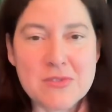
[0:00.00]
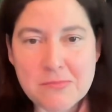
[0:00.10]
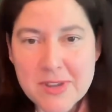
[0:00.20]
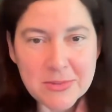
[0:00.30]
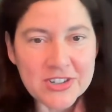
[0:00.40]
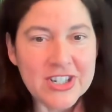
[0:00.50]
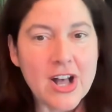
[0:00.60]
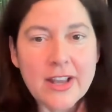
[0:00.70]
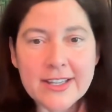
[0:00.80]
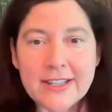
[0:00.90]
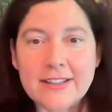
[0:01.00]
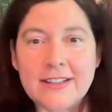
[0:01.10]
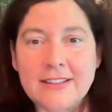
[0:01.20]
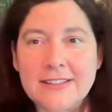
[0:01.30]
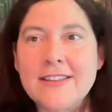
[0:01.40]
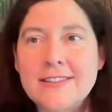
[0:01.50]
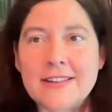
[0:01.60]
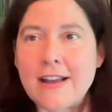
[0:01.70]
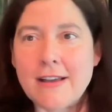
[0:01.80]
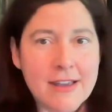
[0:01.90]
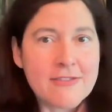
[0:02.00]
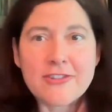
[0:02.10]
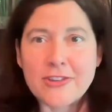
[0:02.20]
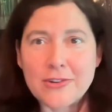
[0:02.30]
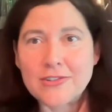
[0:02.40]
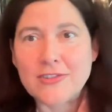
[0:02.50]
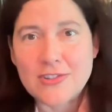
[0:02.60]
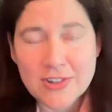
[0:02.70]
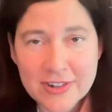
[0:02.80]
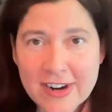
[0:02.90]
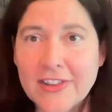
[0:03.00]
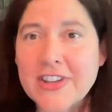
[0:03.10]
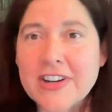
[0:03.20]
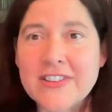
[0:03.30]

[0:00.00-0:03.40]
people are calling Liz and I, for those of you that are out there,